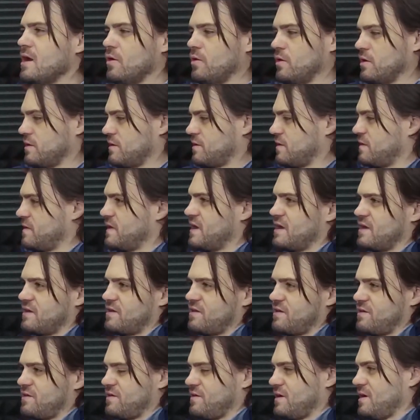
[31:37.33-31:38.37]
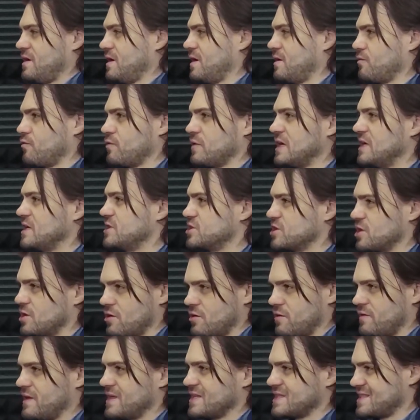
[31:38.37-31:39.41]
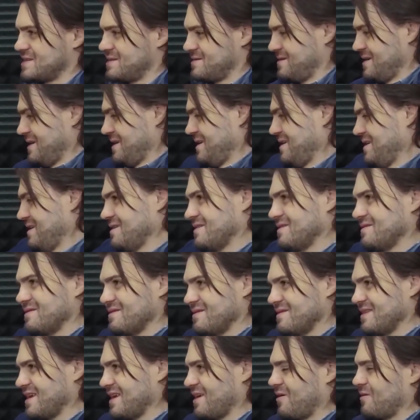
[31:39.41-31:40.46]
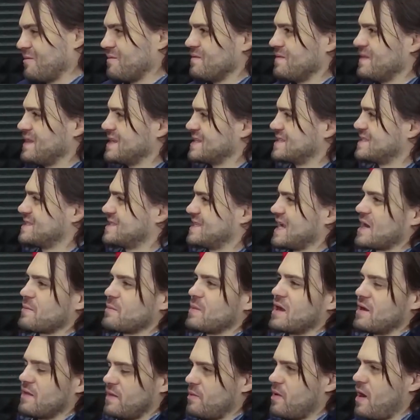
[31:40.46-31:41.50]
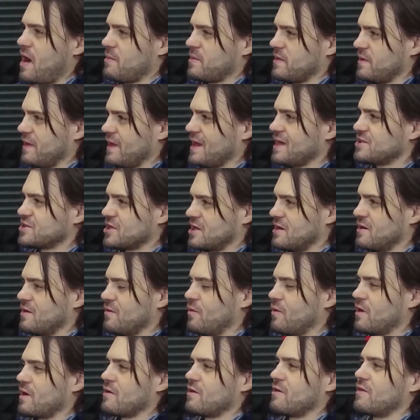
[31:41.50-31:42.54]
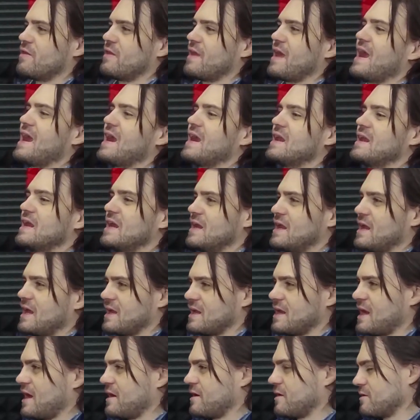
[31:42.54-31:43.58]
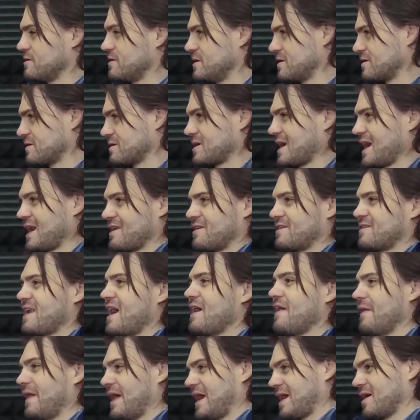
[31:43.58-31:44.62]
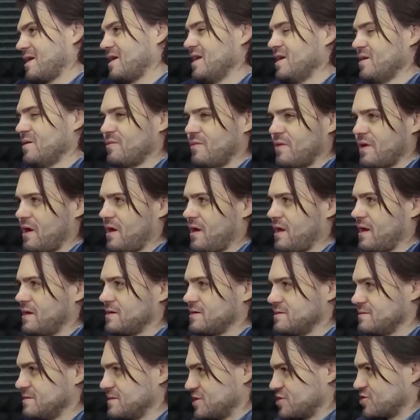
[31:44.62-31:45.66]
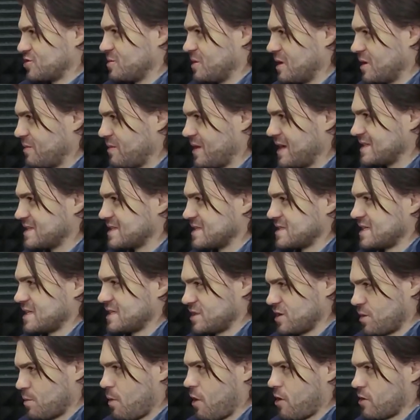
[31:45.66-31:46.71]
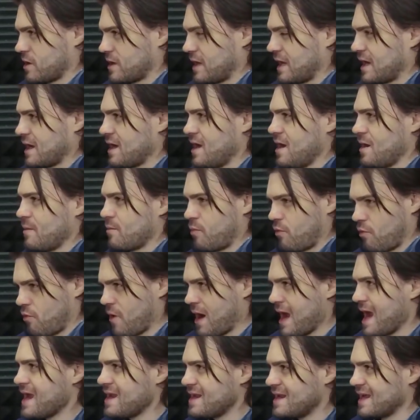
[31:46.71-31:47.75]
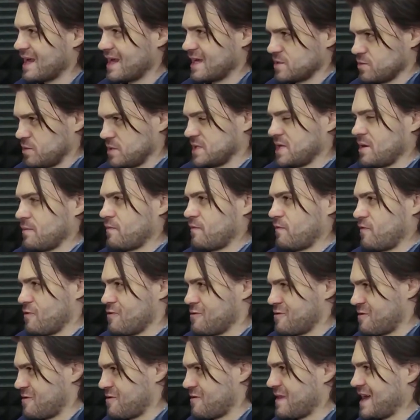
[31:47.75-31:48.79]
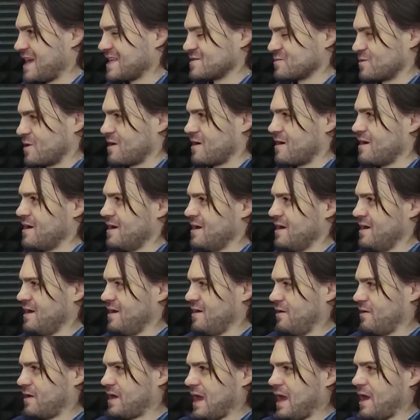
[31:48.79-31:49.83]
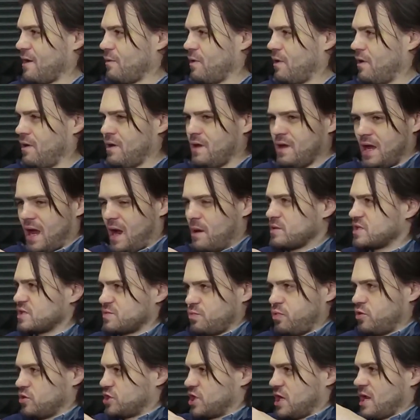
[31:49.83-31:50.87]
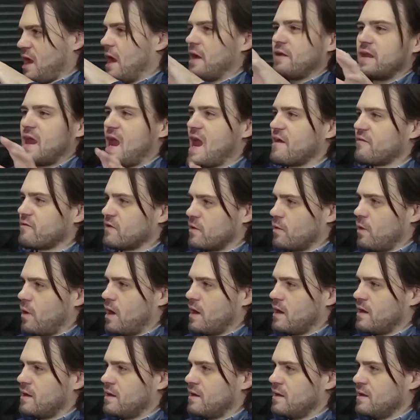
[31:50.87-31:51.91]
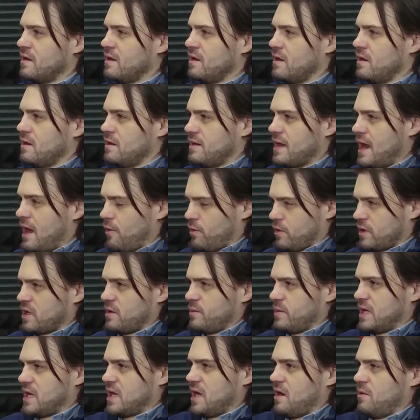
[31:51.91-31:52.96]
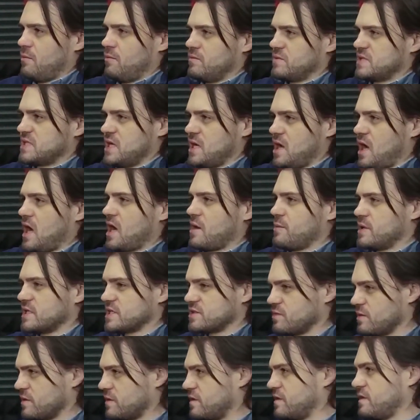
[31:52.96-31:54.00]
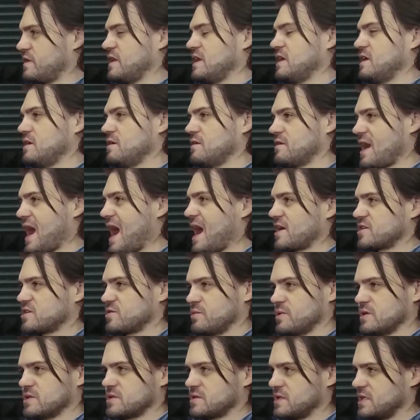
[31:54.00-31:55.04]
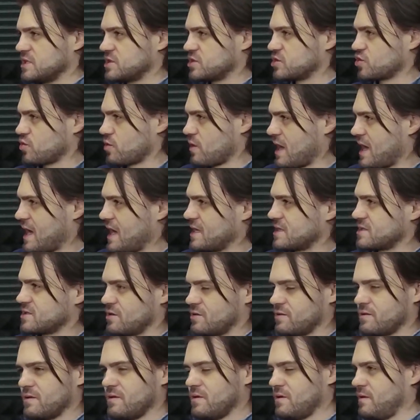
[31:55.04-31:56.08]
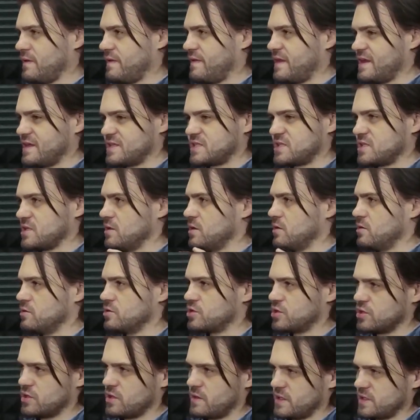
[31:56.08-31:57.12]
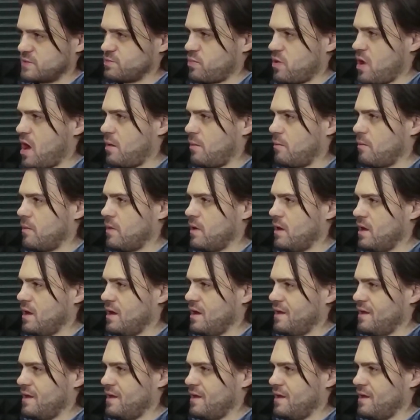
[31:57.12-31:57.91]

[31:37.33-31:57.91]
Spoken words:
What does this region or this segment of the population, what are they needing? Now you're kind of selling, but on a distributed basis. That's your marketing. Branding is one step further. That's where, okay, well, I'm just pushing it out to everyone. Now we're going to become synonymous with these attributes, these traits, or this solution to this problem.